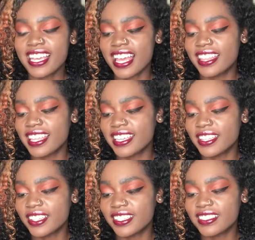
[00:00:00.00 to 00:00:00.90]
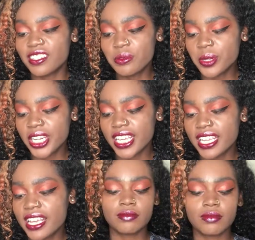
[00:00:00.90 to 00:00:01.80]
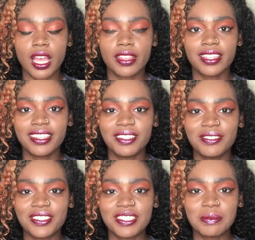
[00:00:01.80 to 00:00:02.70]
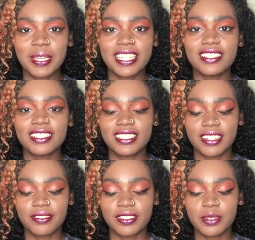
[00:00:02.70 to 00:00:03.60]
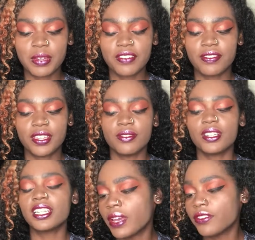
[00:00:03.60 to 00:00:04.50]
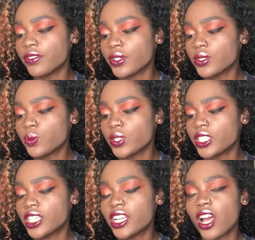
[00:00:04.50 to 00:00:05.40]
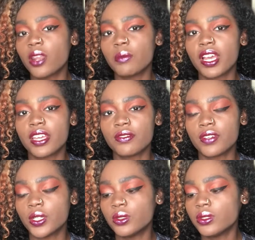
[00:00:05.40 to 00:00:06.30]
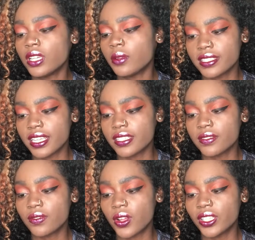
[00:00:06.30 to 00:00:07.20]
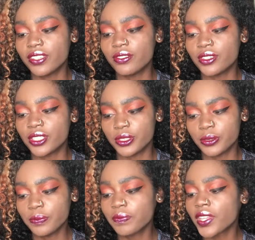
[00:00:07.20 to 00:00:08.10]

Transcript: I think it looks so pretty. I think the first page is definitely my favorite. My first widget on my phone says Falling For You.